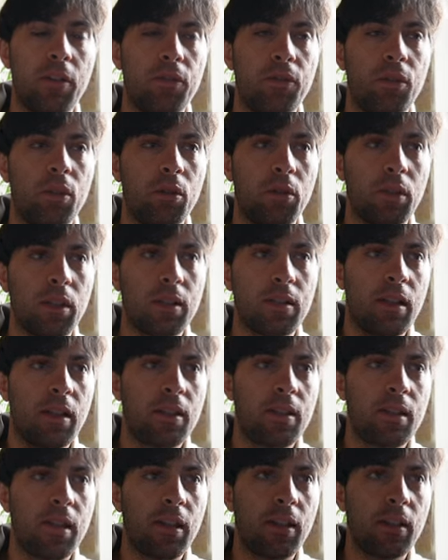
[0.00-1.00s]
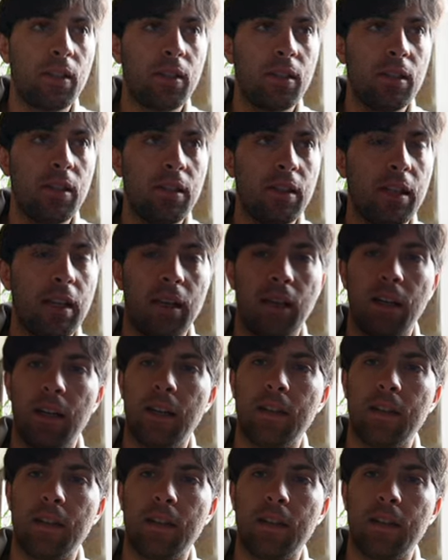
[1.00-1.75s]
folders. And secondly, yeah,